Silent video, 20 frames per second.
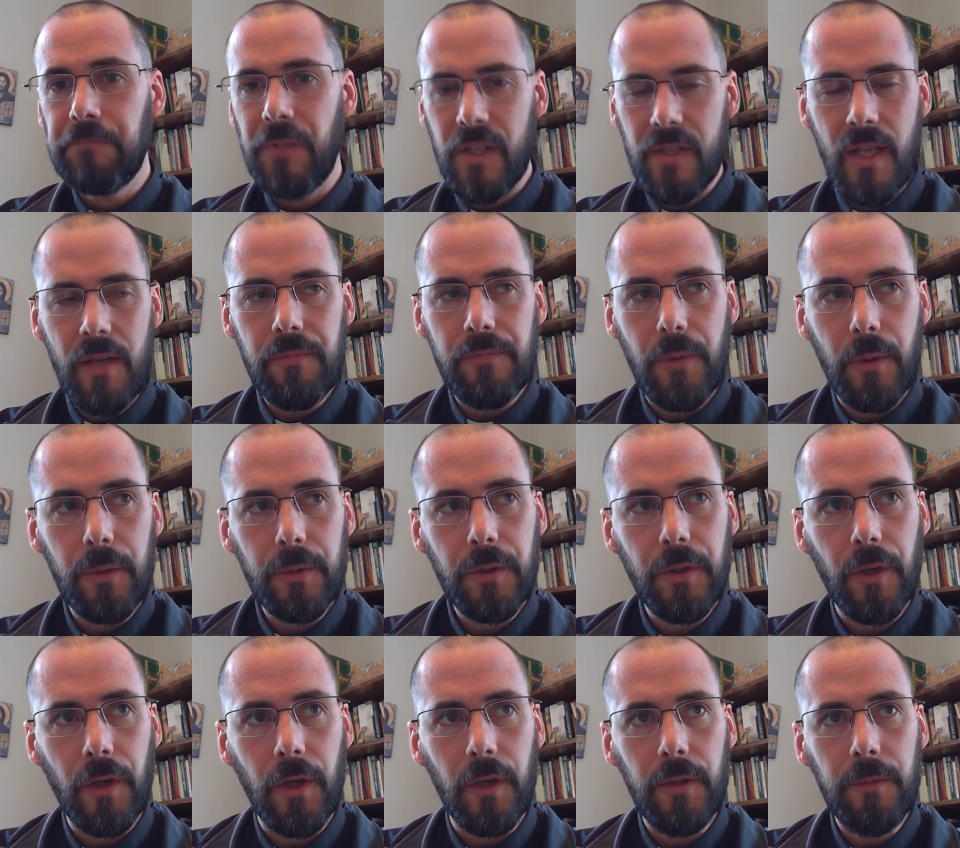And that phone
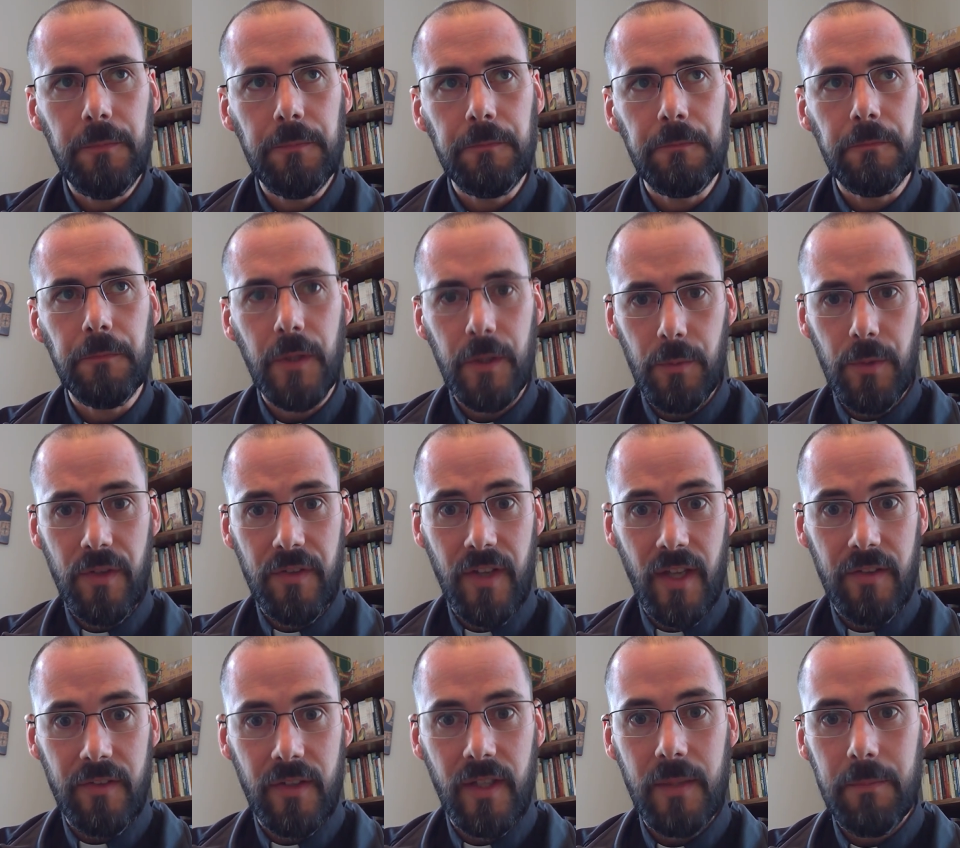call, it was
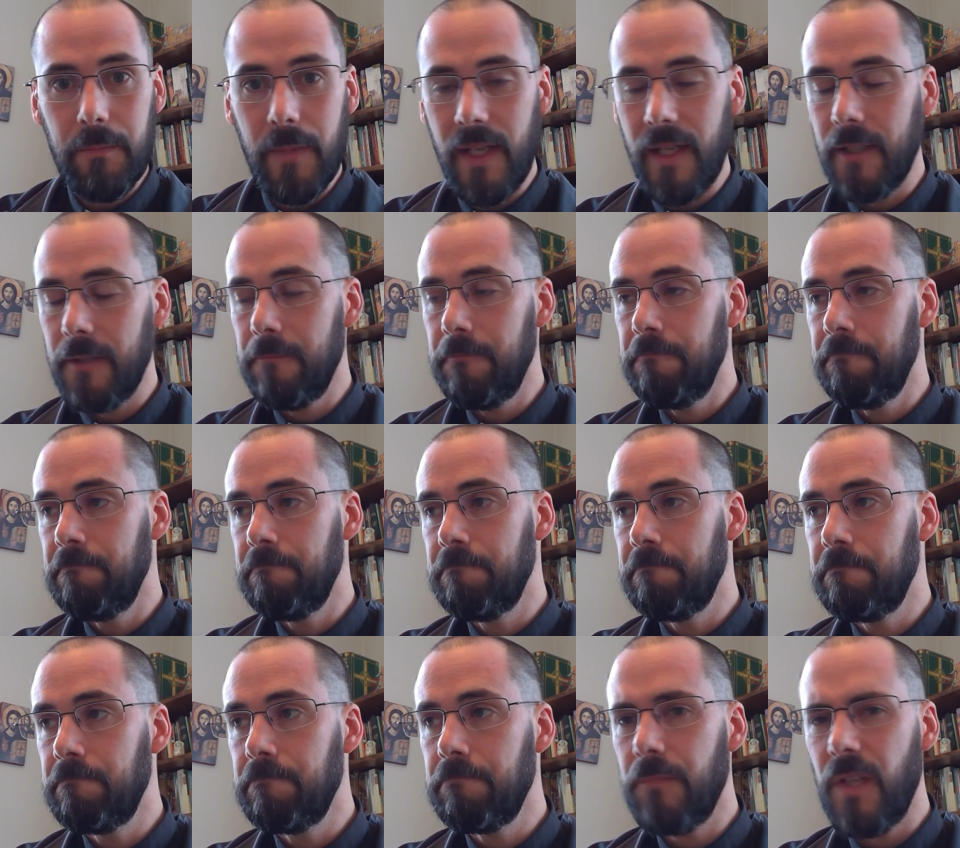that same man.
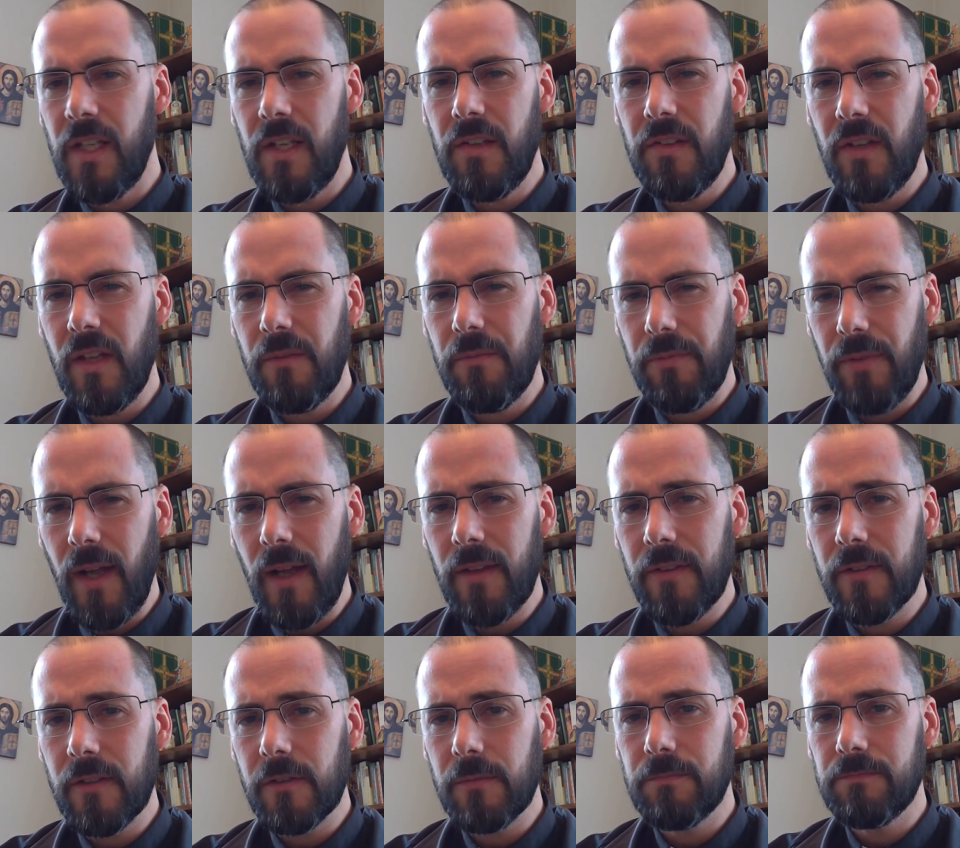And he said,
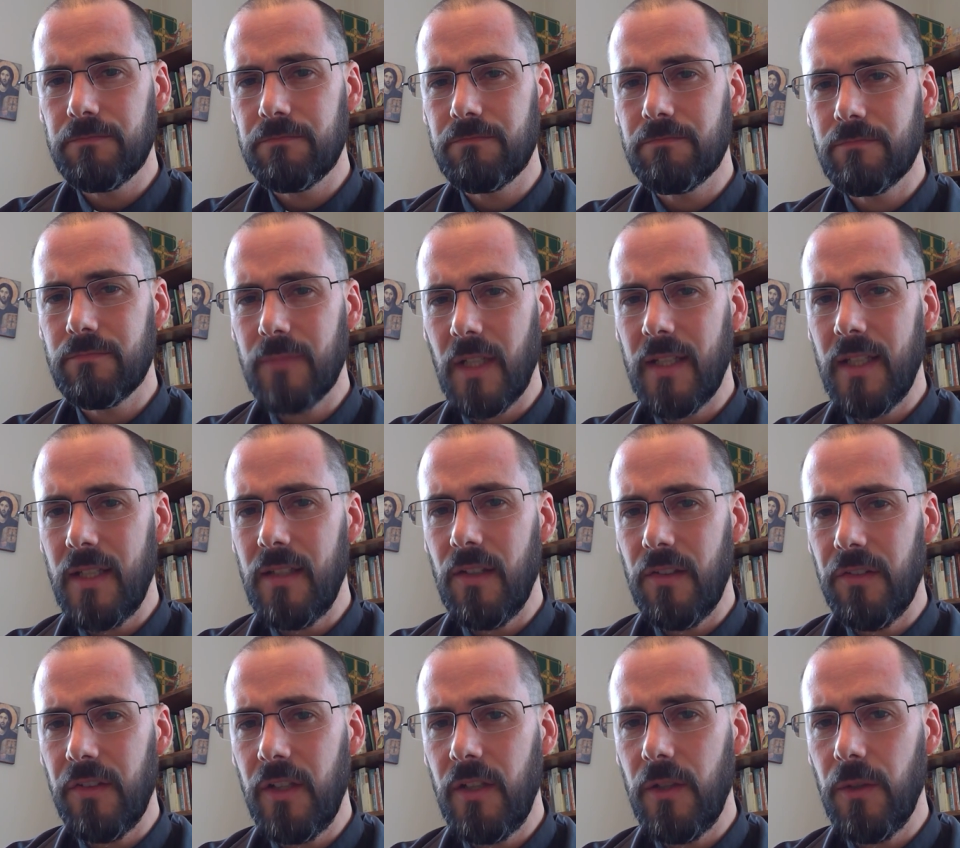"Father, I need to
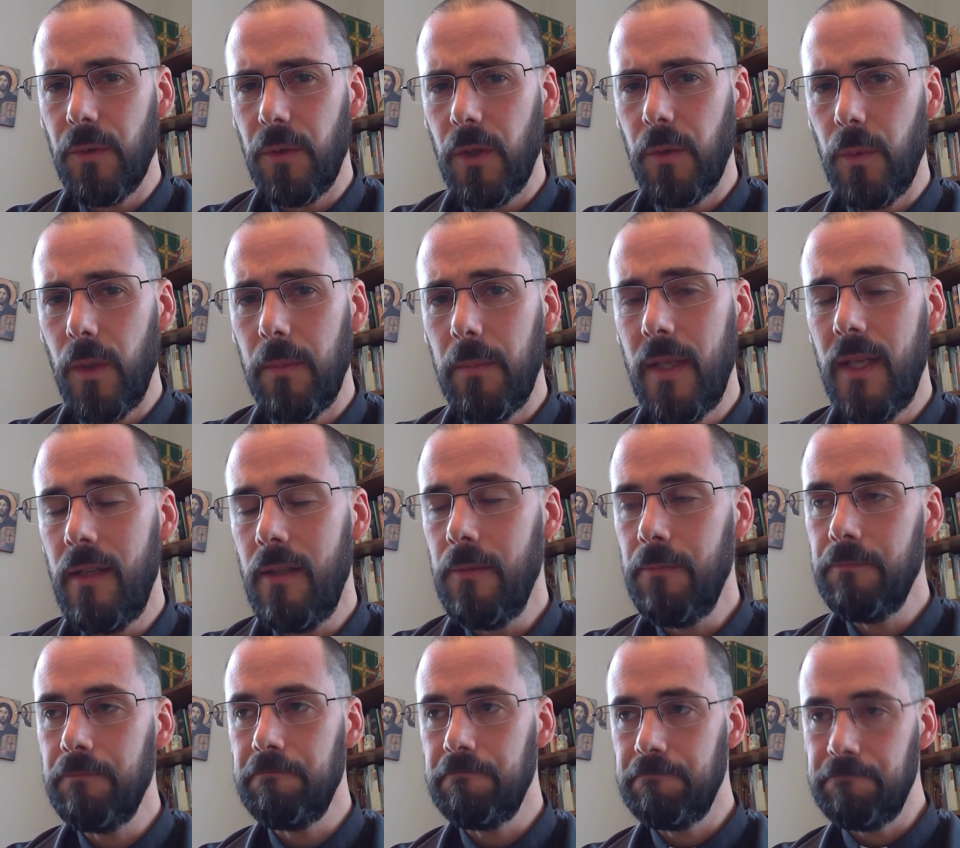see you. Can we meet?"
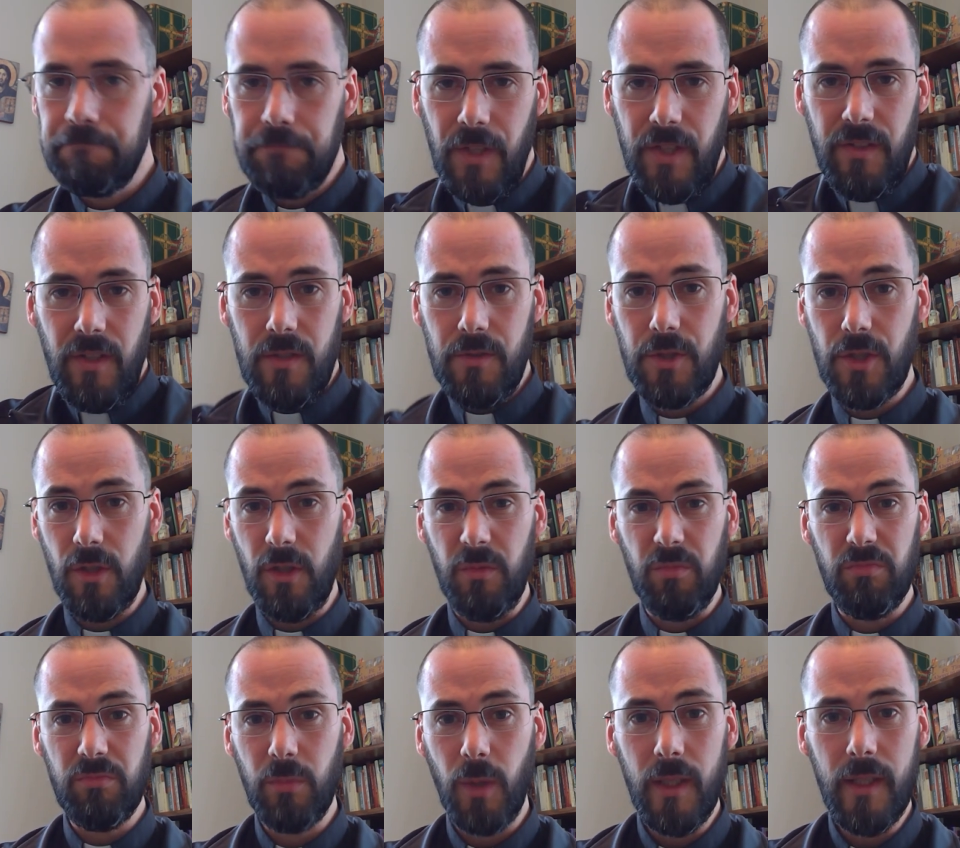I said,
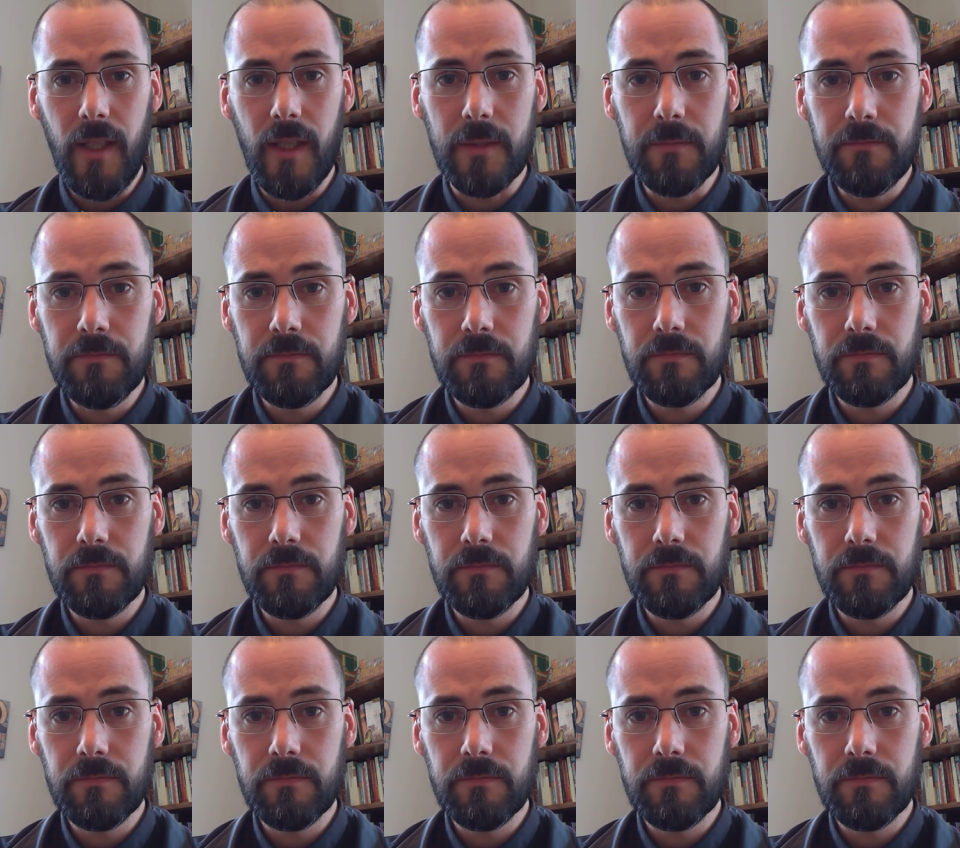"Sure, why not?"